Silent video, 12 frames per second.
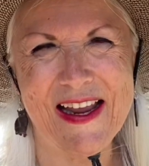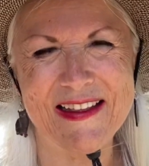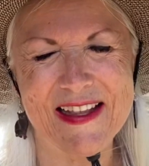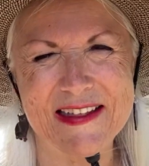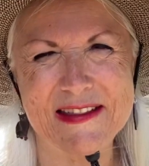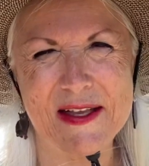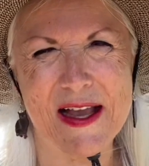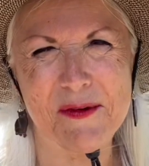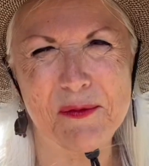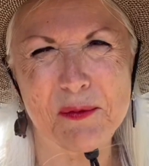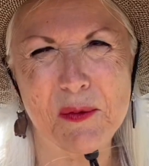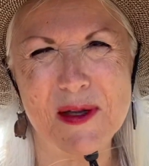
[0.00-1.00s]
That's
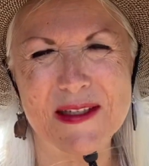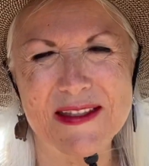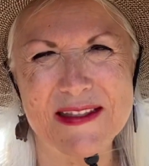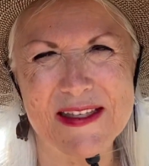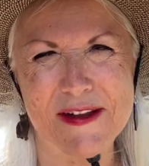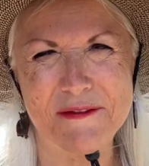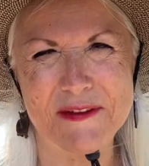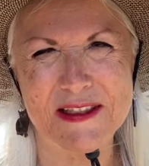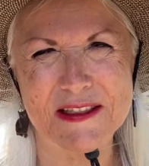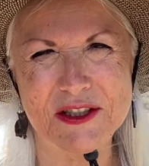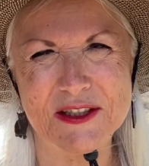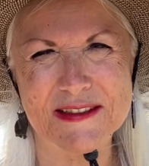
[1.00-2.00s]
one of the
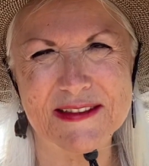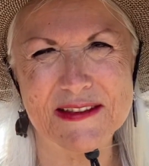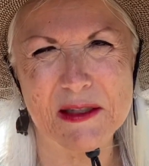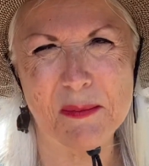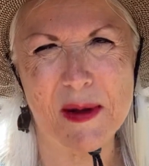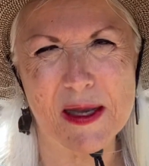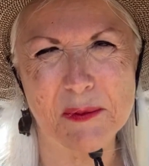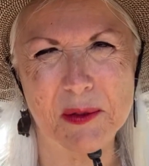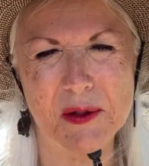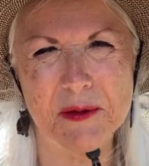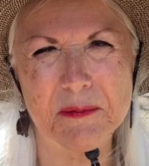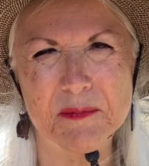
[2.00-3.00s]
definitions in the
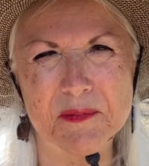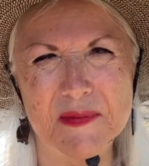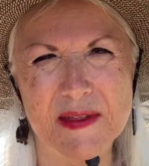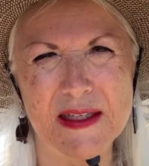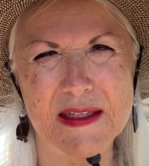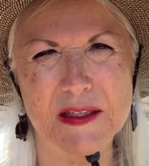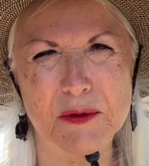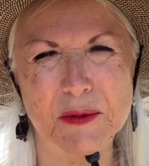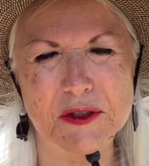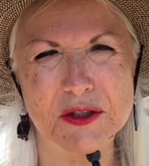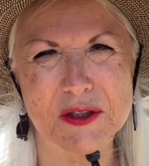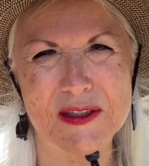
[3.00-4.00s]
Bible, in the
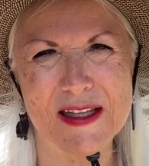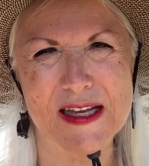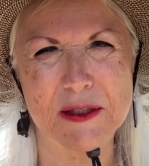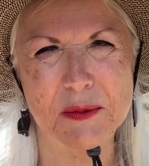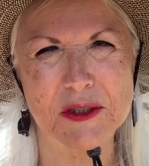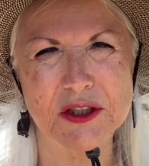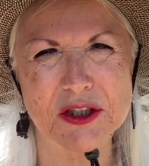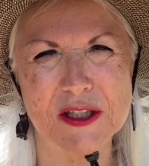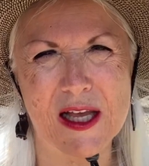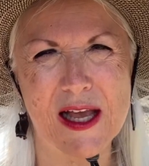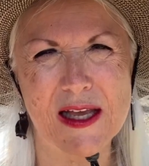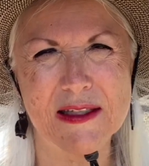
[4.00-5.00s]
original language,
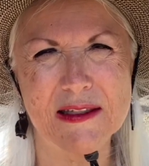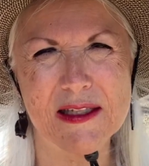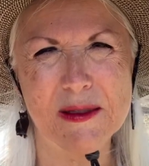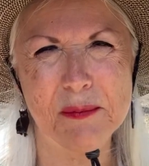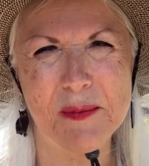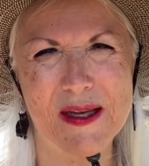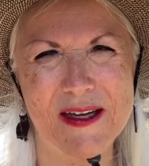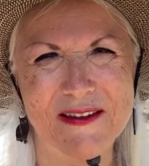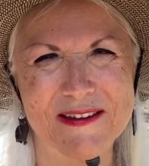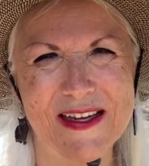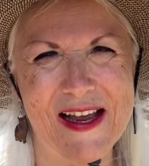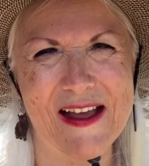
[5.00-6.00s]

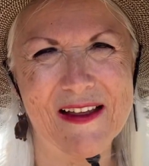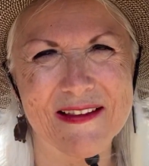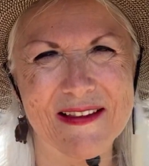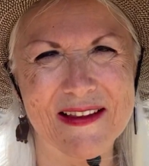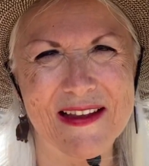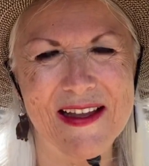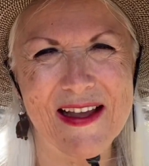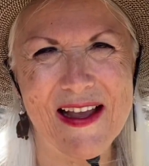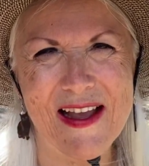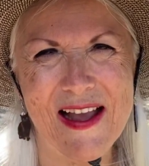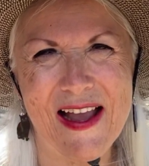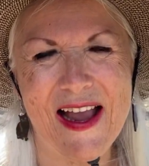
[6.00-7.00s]
unimpaired health
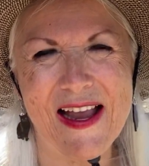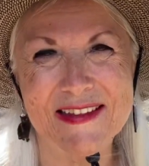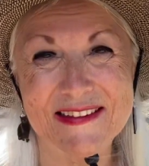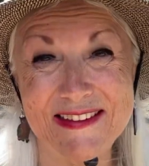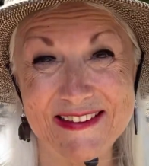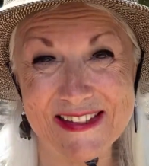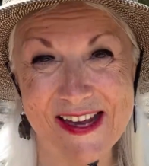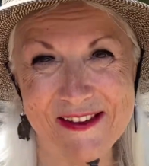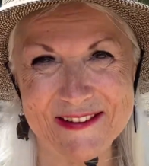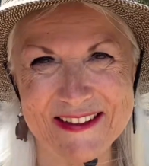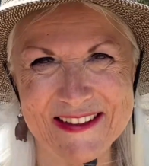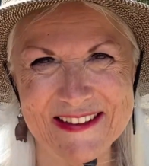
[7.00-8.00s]
and
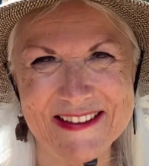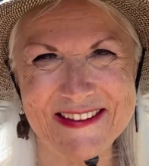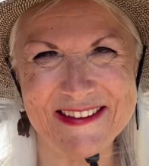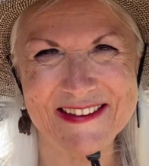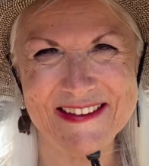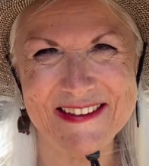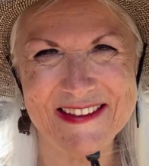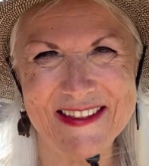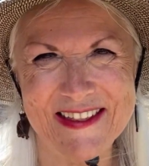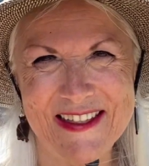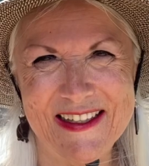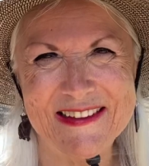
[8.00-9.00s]
soundness
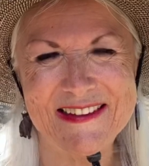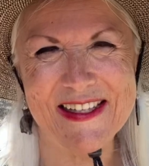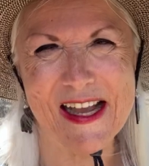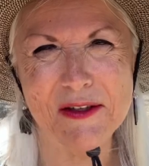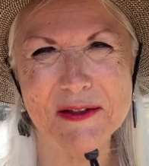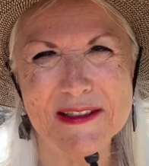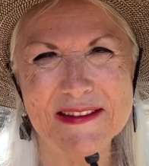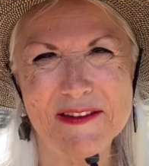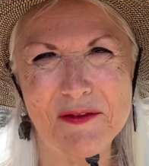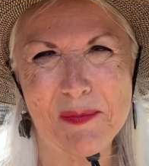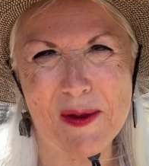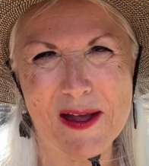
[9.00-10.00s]
soundness
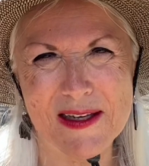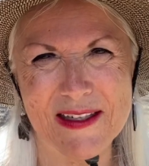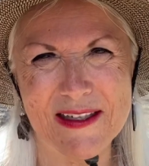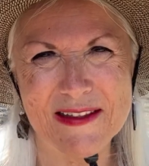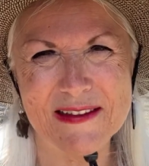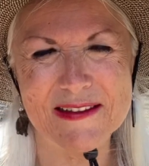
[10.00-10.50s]
of body.